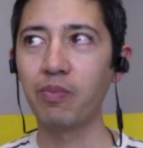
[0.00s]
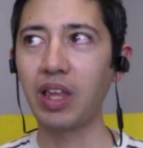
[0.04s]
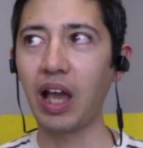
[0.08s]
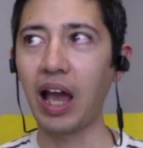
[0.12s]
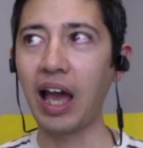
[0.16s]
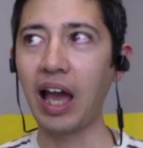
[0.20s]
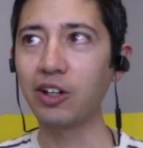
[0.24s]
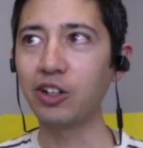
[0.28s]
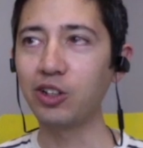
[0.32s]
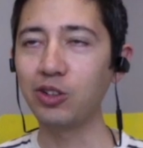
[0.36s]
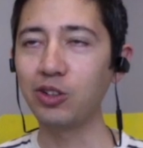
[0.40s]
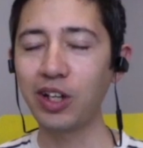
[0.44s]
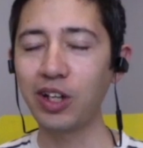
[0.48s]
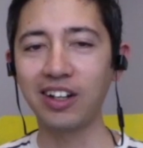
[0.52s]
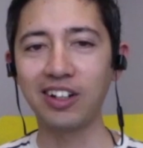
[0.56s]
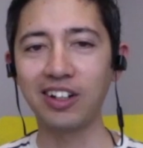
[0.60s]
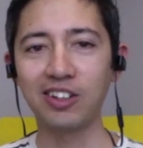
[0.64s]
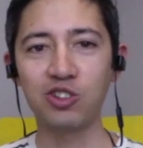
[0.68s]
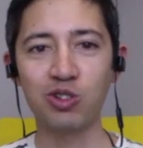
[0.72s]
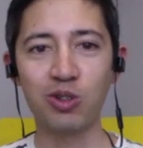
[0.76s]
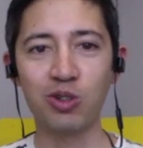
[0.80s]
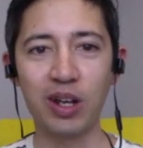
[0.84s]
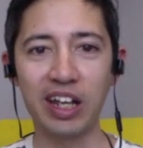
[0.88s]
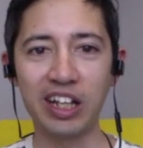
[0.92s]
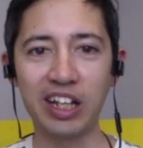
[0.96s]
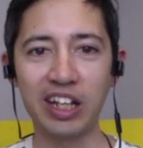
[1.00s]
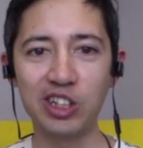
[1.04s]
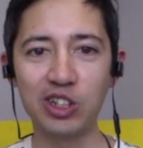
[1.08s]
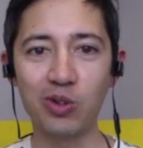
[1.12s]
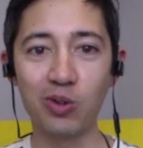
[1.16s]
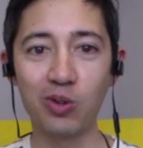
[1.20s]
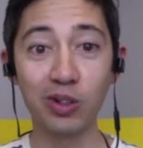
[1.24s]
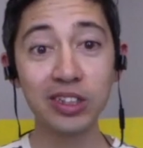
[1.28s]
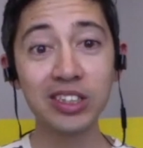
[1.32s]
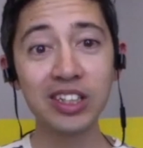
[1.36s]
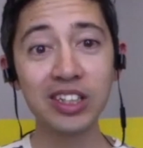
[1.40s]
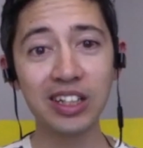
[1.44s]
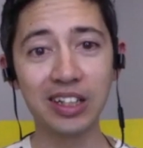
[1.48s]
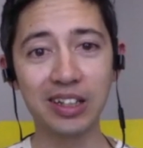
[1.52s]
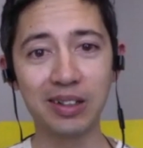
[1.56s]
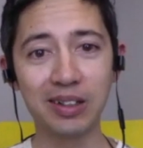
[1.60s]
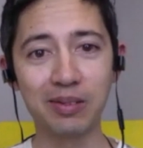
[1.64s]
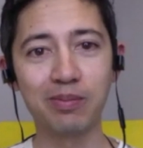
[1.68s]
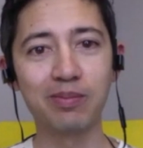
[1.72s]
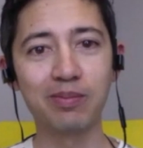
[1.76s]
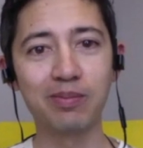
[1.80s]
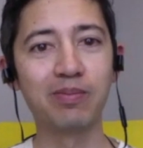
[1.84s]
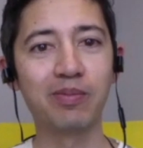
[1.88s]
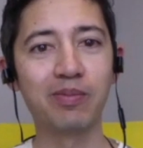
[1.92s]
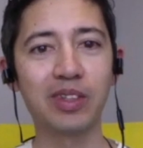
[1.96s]
do you kind of train your
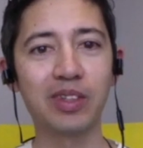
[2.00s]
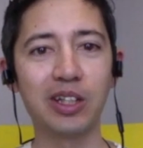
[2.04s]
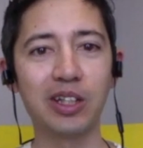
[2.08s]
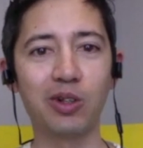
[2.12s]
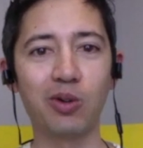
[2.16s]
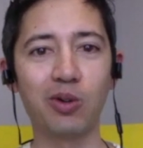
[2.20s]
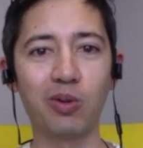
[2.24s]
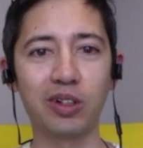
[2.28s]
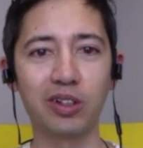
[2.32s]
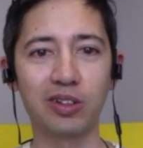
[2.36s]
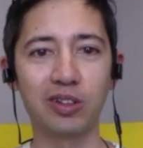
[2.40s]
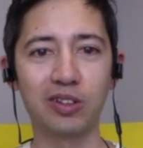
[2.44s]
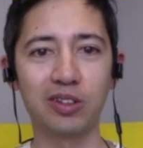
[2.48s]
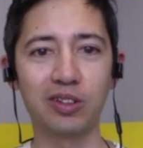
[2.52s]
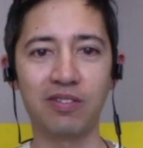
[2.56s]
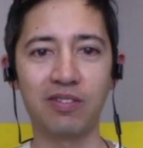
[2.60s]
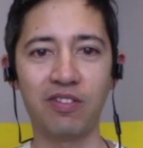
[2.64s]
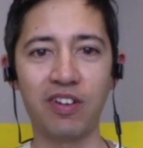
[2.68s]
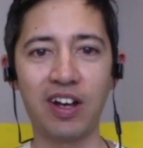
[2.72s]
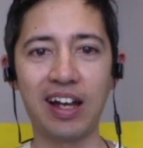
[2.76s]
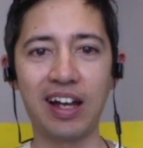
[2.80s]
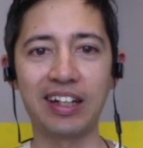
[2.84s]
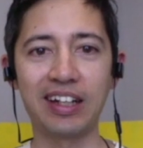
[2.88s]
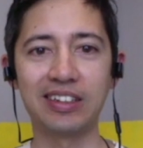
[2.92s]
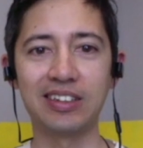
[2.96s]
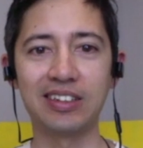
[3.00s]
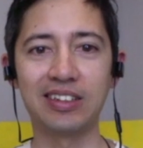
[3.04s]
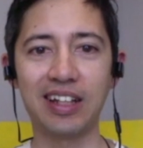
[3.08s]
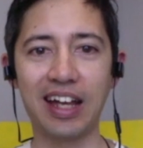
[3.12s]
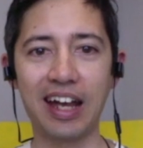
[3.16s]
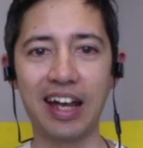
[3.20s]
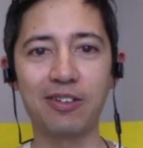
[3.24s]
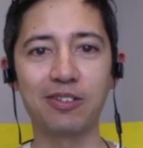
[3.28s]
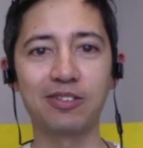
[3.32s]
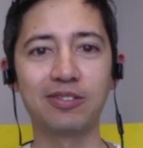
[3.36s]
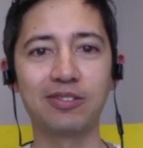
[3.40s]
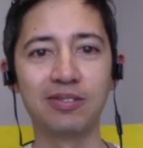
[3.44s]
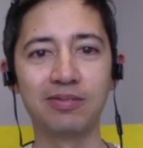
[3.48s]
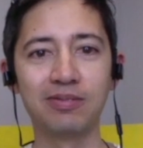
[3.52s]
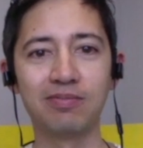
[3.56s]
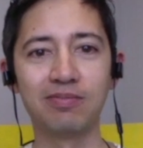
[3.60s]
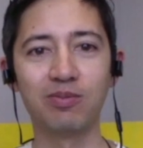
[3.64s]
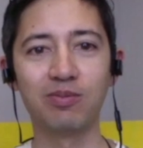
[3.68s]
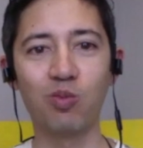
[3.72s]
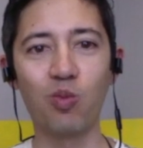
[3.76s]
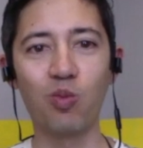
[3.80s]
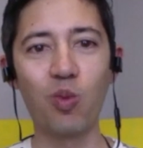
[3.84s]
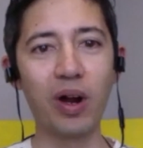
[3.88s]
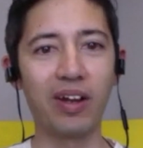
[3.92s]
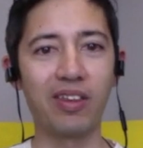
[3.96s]
team in order to find out
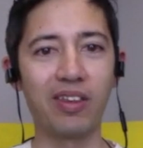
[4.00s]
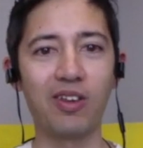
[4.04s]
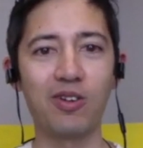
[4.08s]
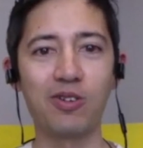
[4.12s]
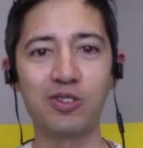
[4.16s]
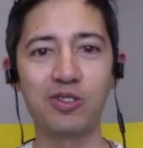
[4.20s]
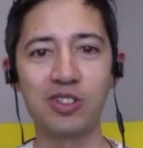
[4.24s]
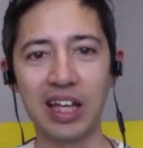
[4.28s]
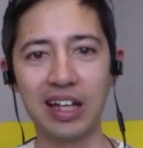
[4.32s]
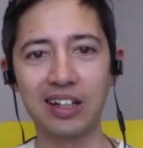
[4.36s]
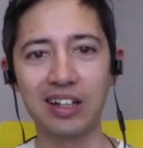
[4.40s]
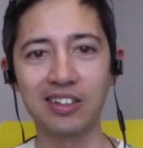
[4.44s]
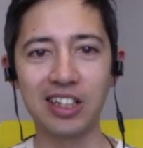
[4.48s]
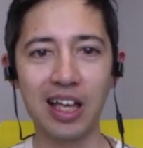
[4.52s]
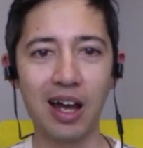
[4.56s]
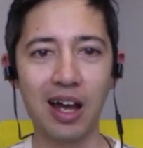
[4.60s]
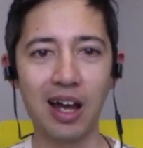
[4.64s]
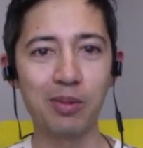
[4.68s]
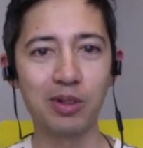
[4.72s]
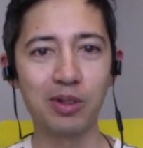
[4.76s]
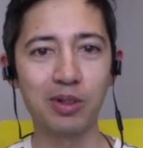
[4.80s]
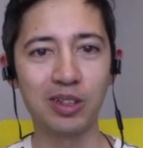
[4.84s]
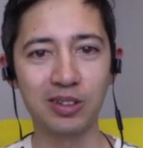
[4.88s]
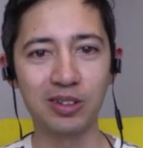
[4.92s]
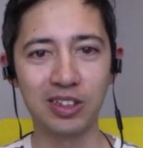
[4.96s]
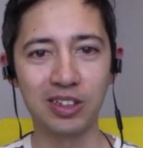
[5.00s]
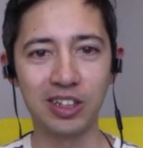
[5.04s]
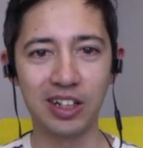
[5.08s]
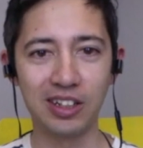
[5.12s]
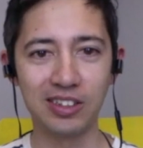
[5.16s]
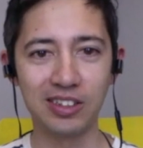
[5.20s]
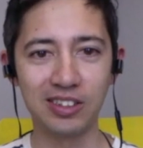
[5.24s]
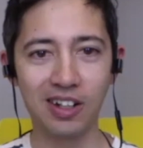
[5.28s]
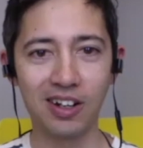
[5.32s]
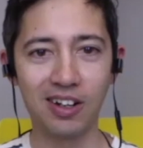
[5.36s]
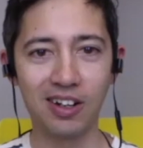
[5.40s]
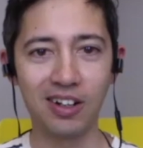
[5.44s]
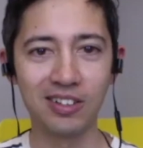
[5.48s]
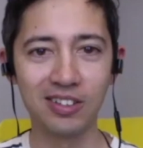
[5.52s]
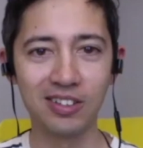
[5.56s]
where those sales opportunities are?